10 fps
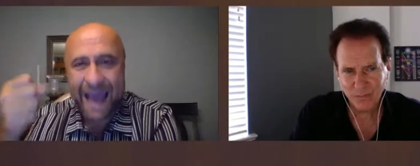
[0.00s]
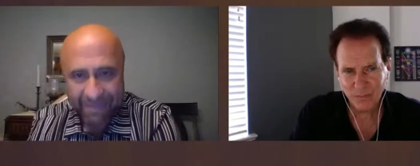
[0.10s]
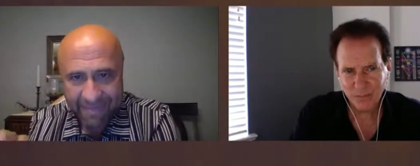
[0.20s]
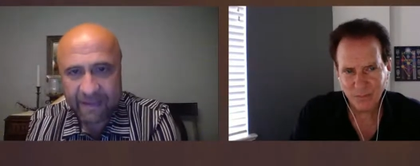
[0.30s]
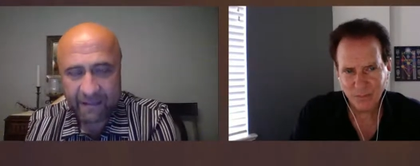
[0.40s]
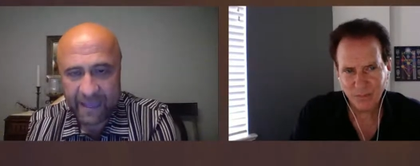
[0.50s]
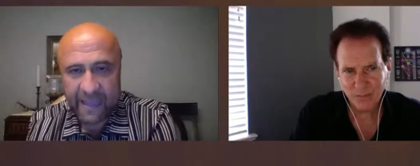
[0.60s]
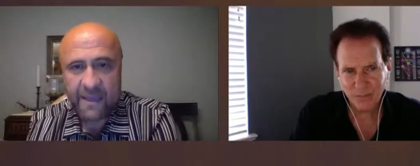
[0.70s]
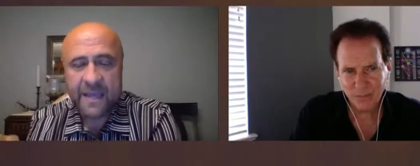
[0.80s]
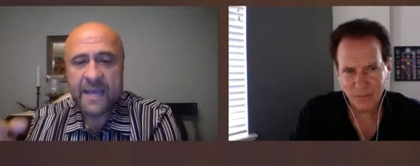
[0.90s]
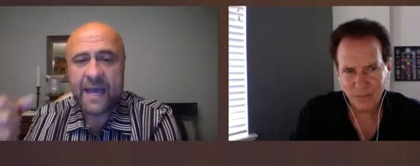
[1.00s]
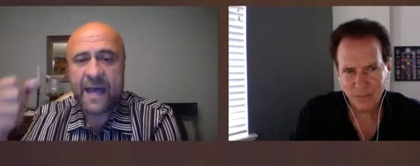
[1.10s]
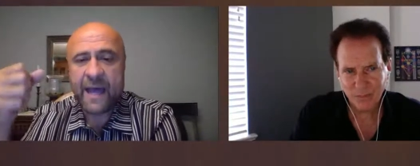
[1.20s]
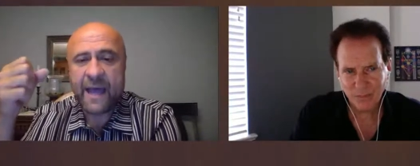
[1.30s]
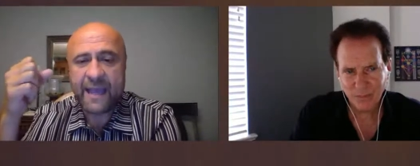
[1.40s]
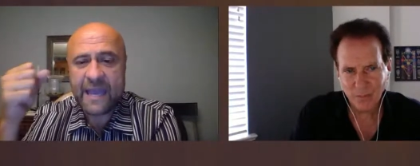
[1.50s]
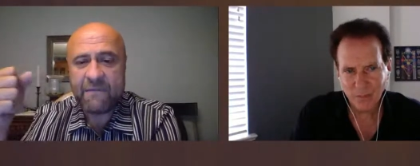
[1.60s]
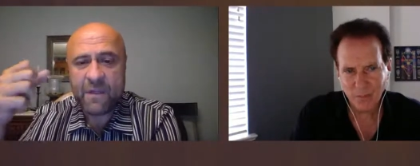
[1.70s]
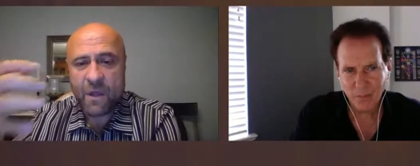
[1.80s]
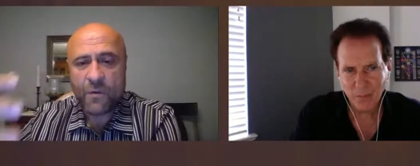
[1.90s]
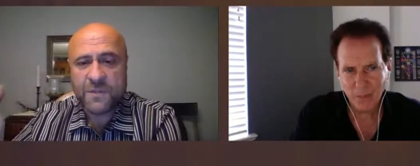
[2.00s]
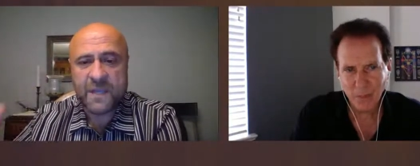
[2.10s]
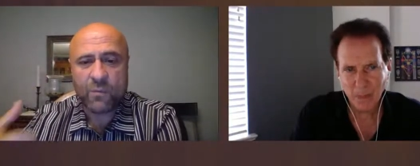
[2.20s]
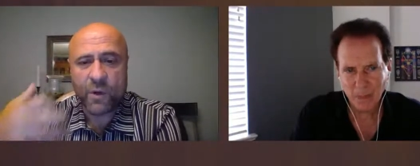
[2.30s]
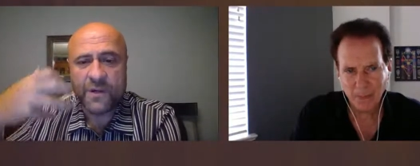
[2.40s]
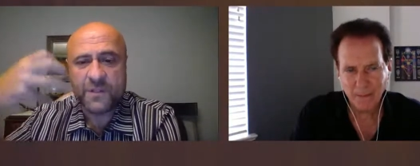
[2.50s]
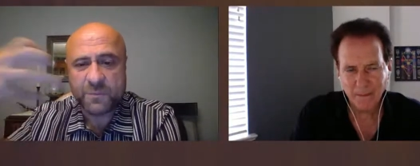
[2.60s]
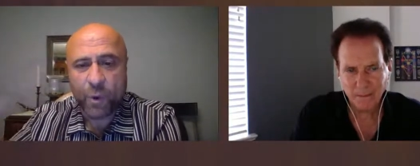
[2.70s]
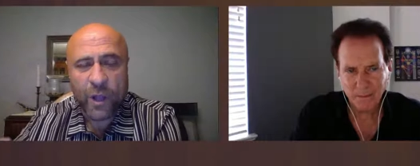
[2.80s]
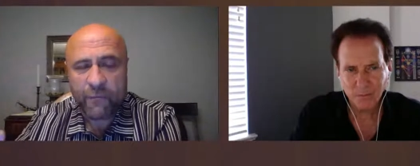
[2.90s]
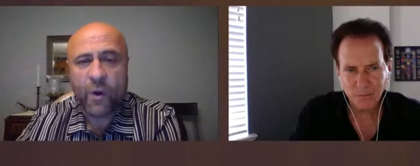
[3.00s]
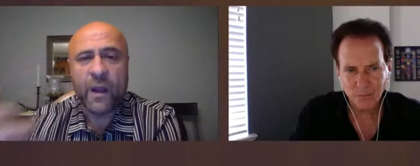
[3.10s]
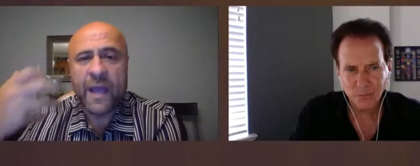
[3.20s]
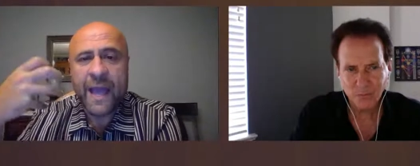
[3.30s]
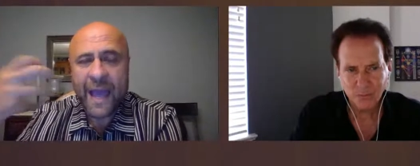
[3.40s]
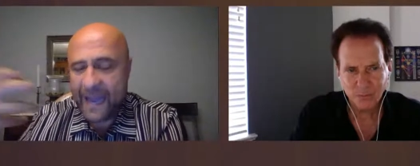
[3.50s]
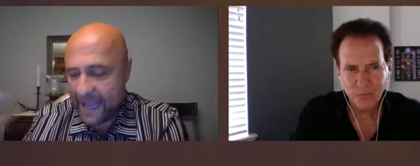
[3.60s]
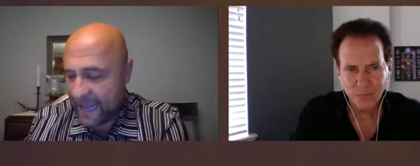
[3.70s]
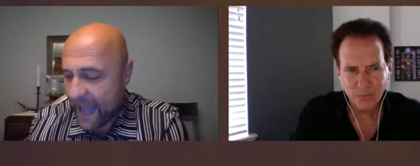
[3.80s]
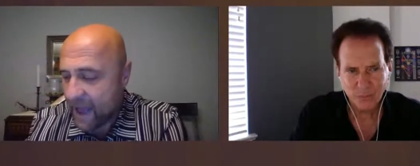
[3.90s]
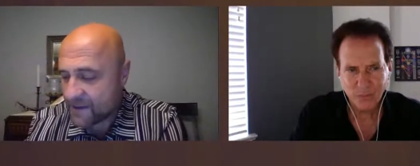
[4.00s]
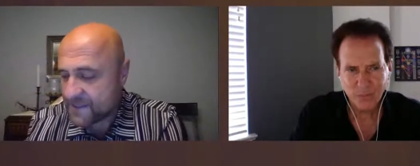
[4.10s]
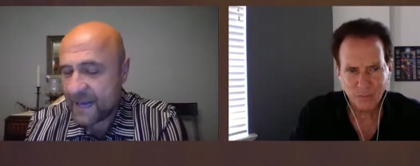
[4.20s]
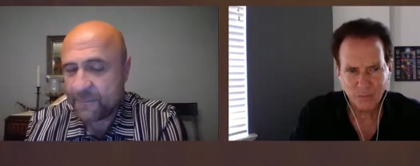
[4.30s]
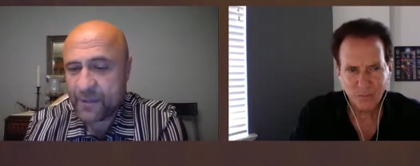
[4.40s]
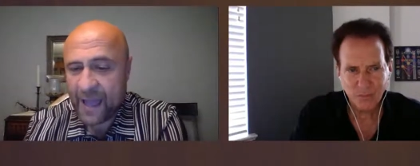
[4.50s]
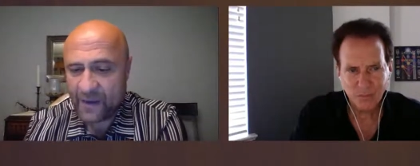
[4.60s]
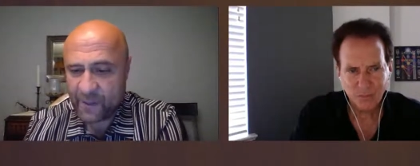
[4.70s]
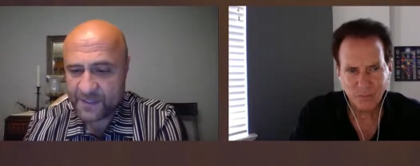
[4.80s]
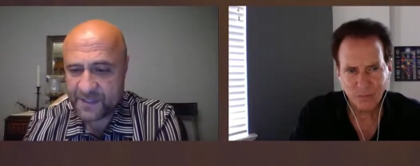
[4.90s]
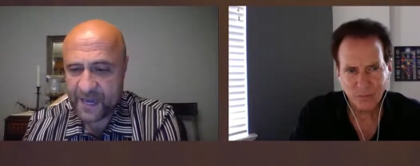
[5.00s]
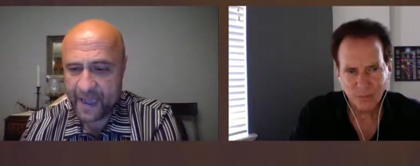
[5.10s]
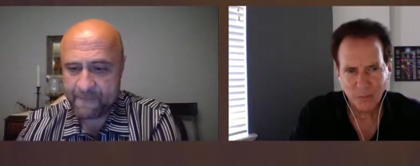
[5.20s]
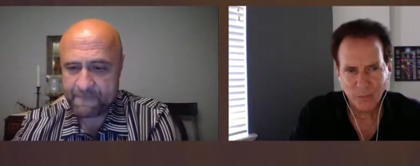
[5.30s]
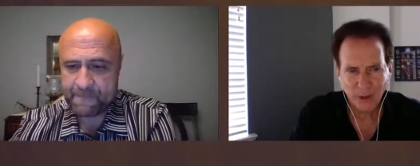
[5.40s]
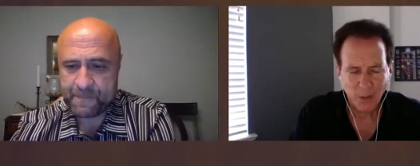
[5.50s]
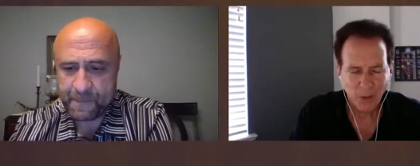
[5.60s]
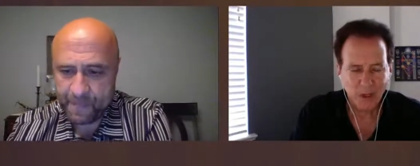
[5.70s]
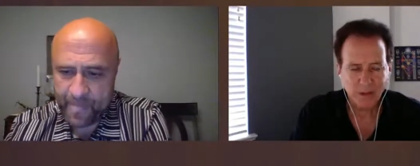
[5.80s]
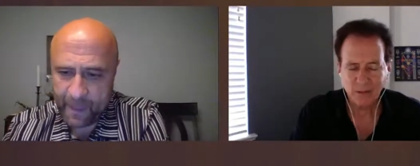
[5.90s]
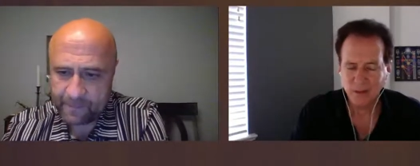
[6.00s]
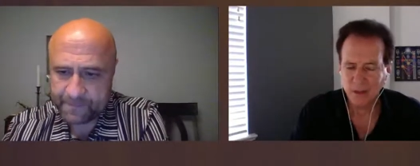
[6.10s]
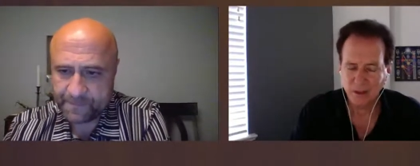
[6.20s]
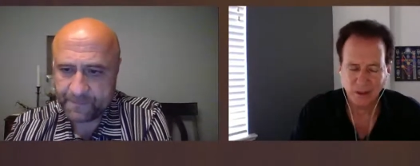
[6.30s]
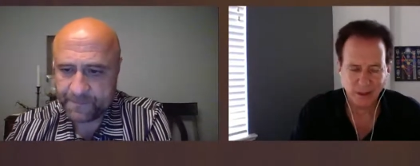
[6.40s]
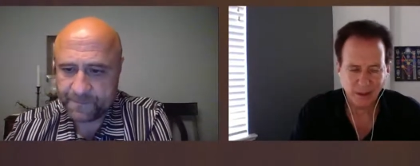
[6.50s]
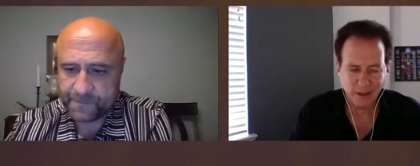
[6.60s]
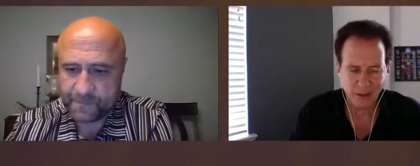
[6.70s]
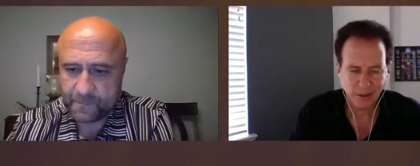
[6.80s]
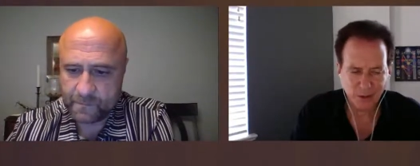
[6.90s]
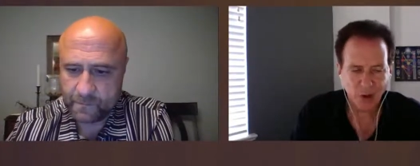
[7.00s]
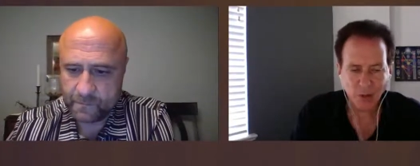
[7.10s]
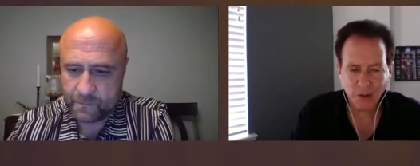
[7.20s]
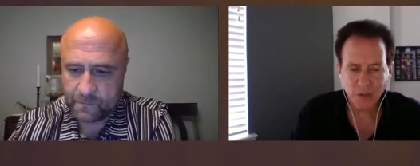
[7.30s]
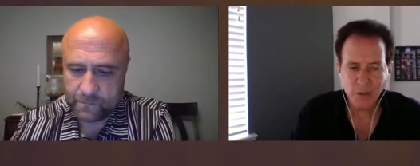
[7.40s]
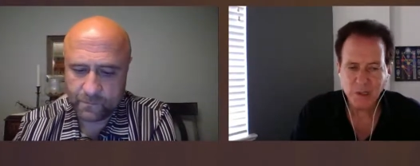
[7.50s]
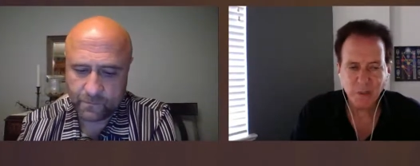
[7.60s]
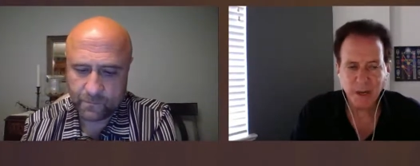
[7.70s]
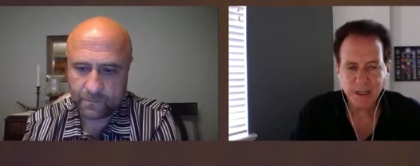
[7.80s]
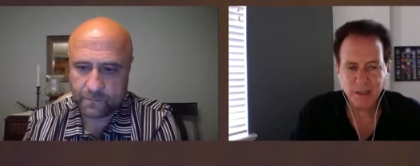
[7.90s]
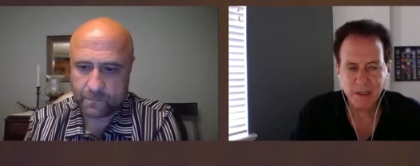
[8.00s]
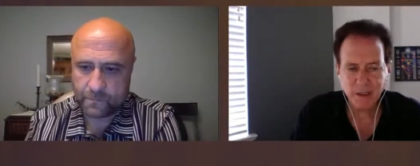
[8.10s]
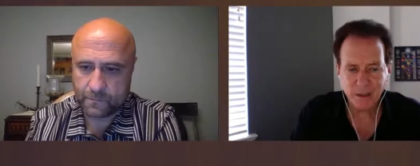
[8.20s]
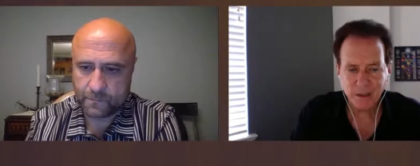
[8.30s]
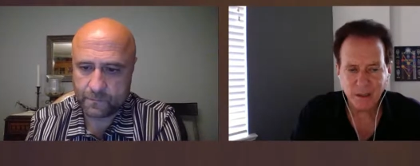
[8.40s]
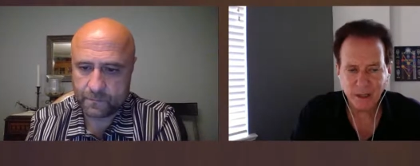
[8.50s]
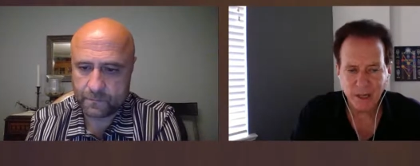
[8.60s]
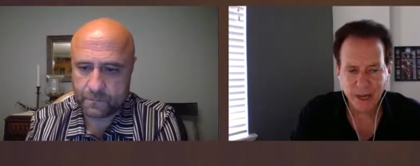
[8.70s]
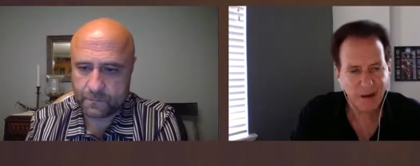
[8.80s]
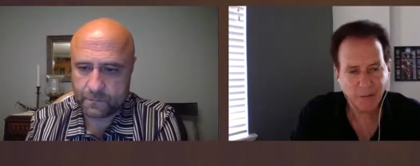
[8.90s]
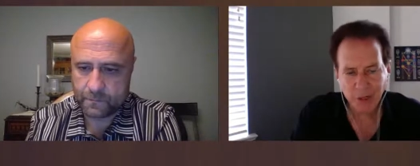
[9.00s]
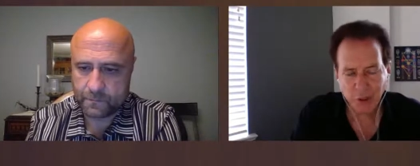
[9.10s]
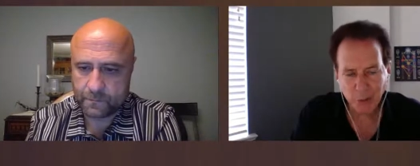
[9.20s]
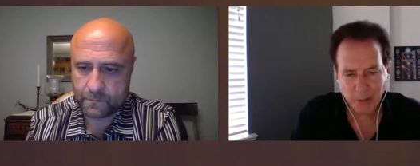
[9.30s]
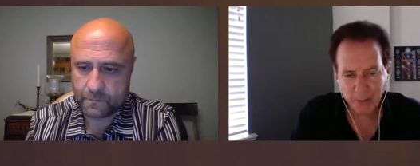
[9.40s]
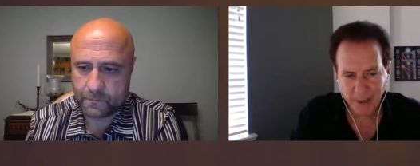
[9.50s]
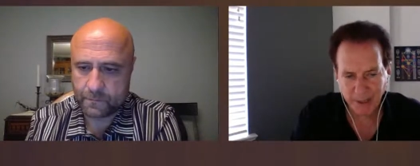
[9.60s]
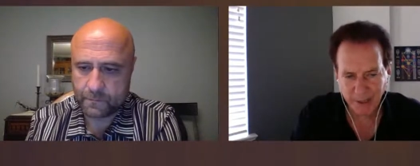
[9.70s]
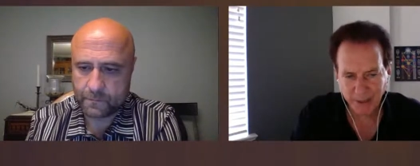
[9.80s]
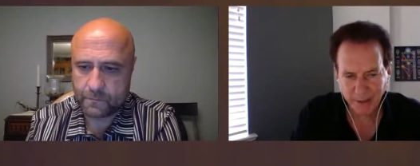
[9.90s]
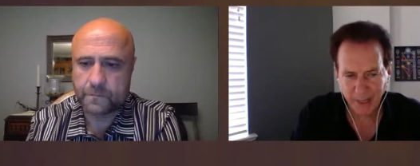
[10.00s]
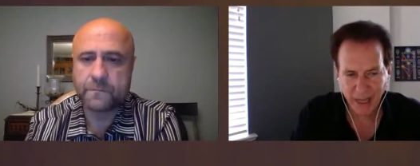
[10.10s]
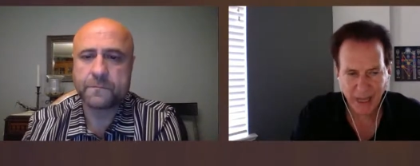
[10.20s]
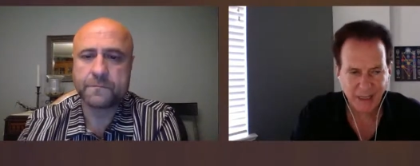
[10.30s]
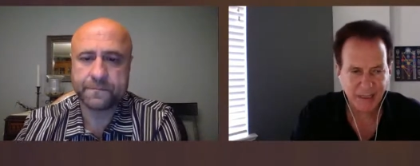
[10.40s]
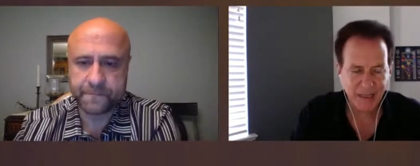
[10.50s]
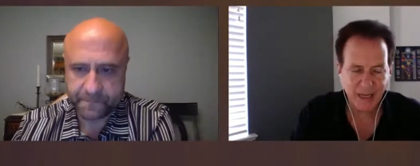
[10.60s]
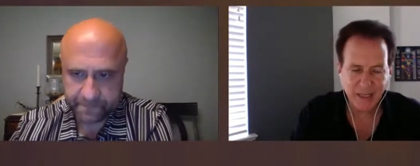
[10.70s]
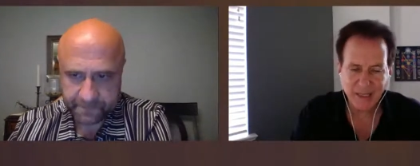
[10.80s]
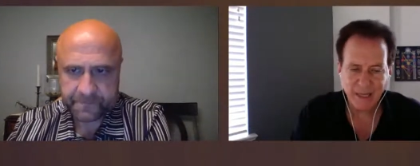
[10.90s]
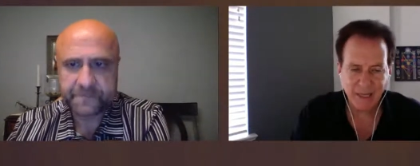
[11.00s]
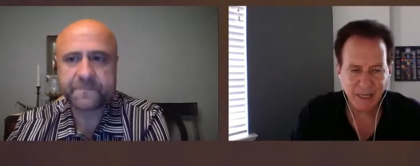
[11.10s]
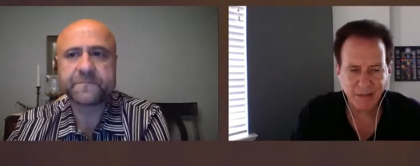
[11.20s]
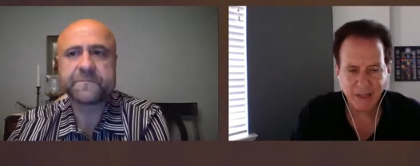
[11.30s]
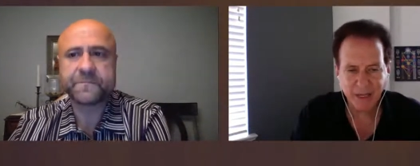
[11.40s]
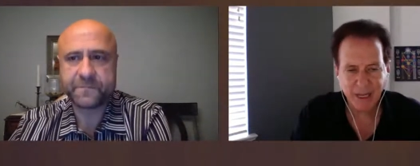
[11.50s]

Speaker 1: ethically uh, even those that were in a spoil of war and, and how does that apply to us today
Speaker 2: well the torah respects every human being and says that even